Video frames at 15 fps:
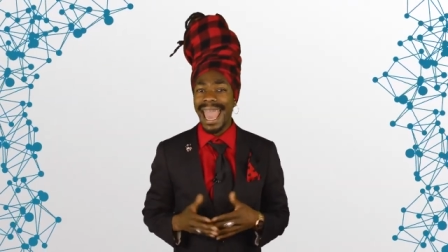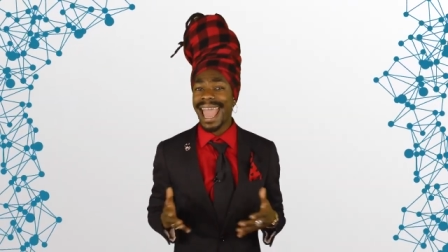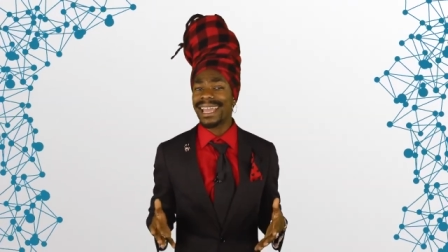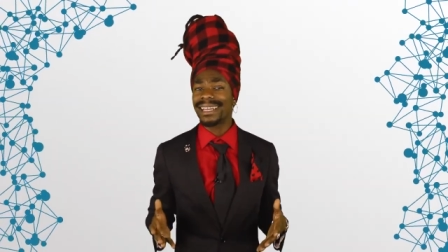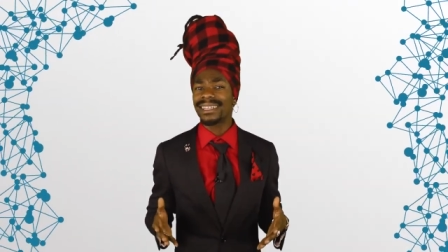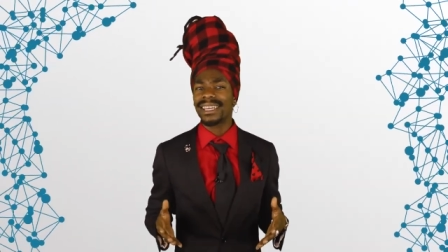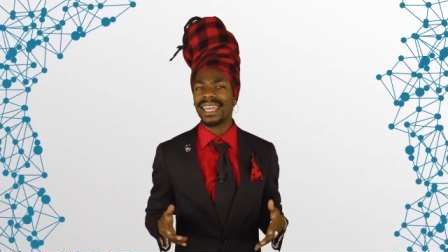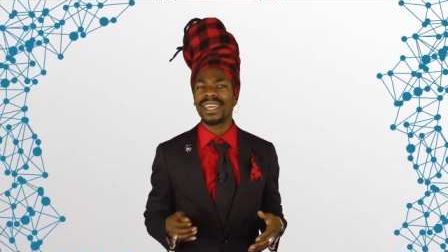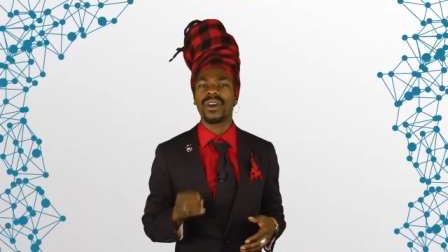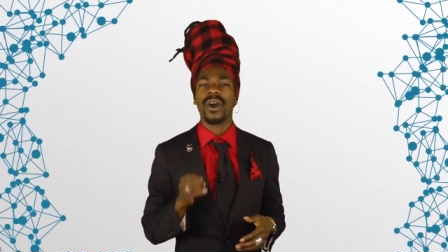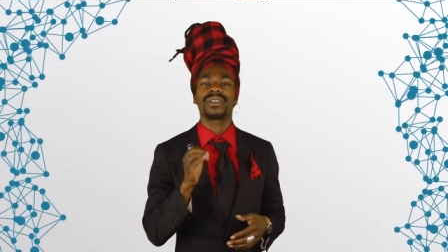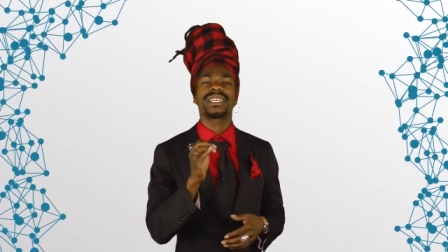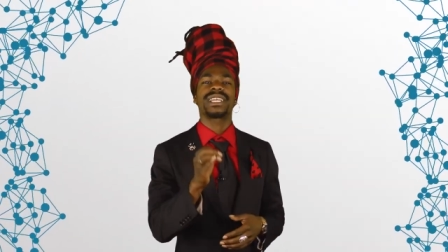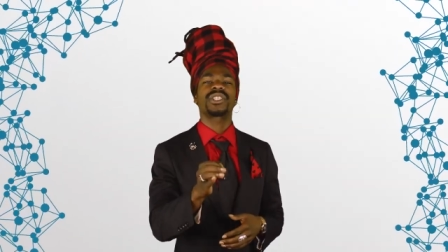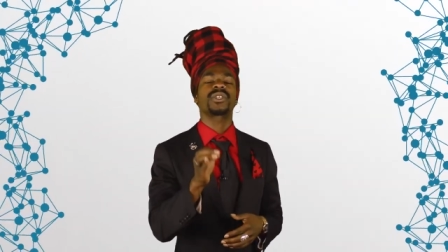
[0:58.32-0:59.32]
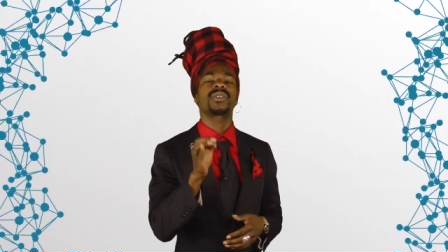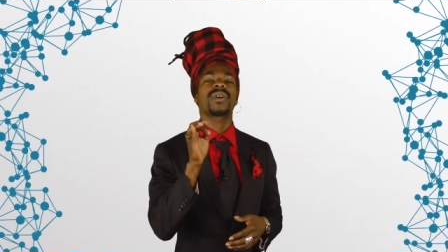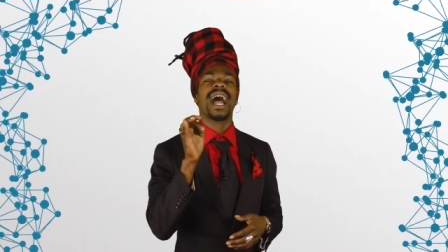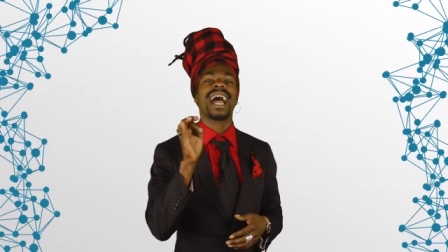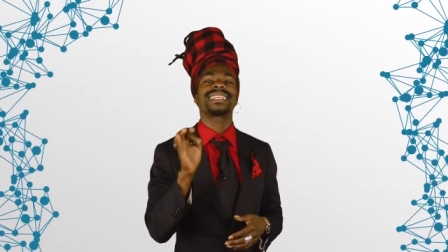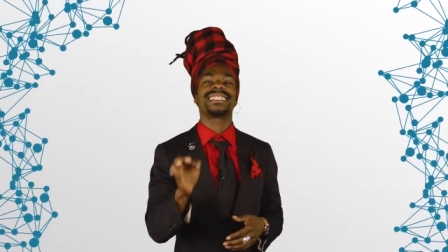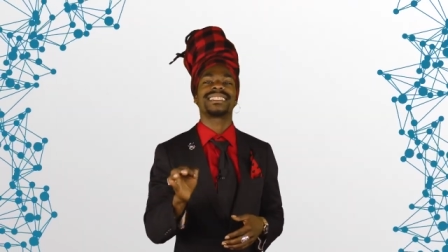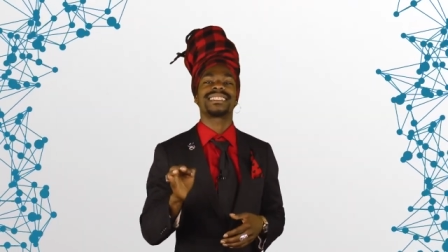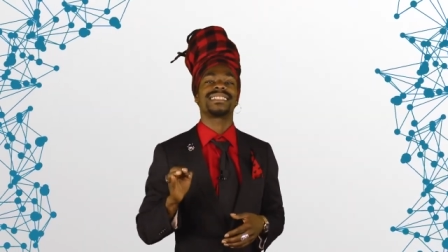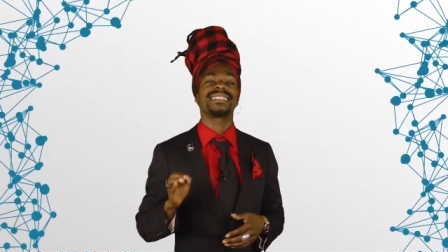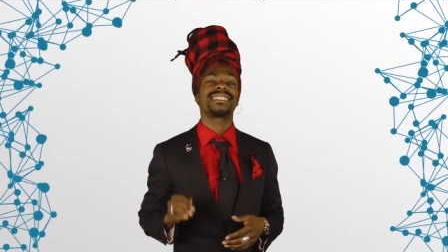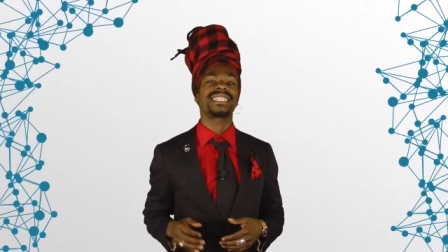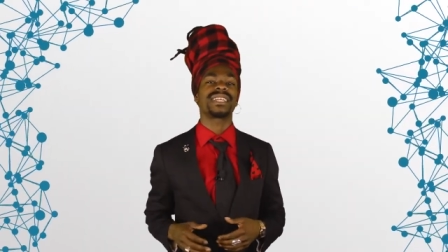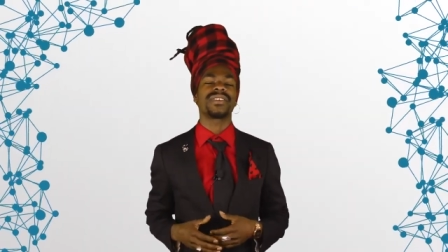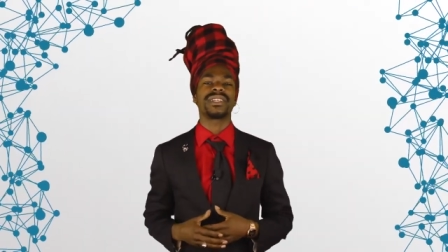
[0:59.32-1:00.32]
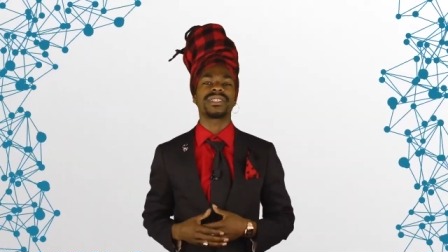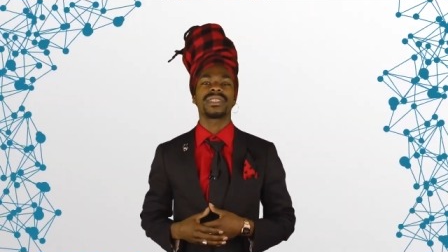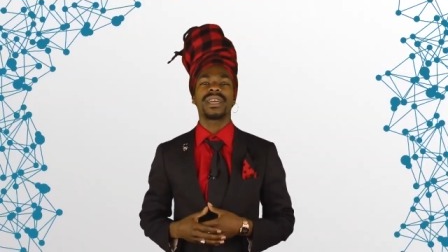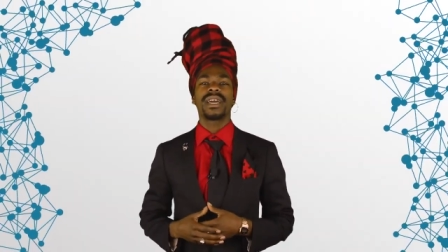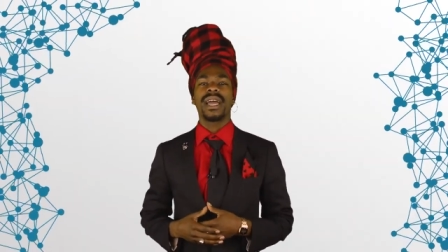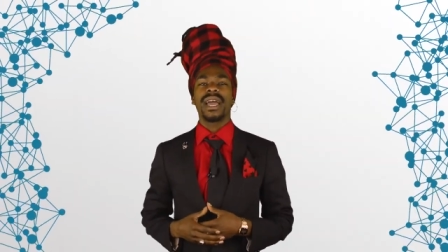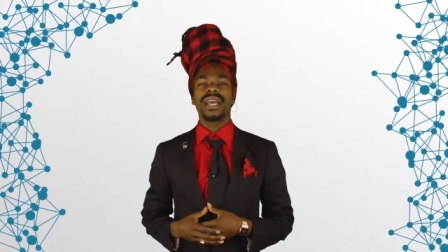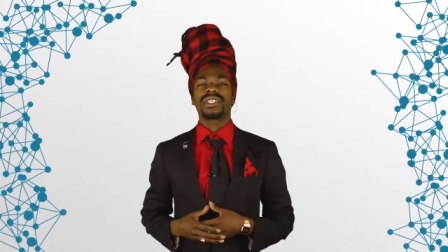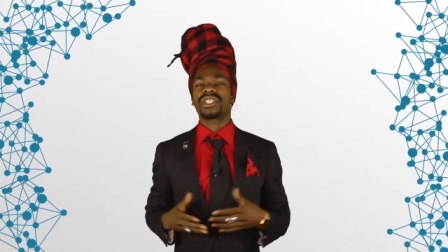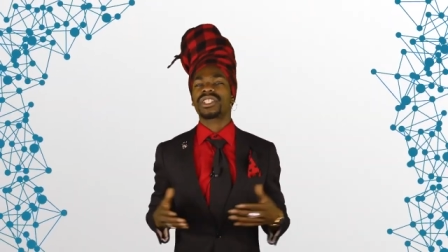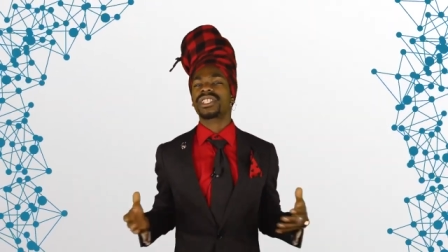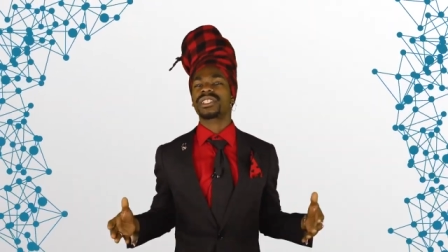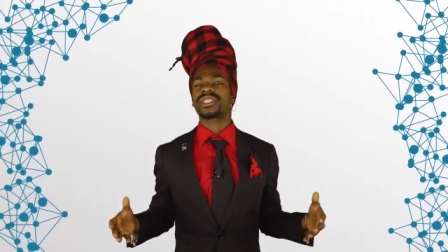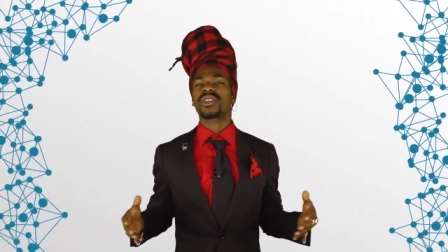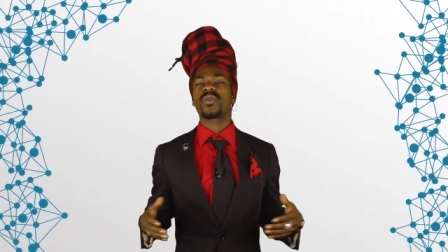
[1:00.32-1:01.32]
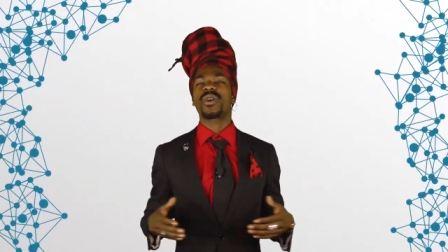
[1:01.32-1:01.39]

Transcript: and in our Digital Identity series. Just as a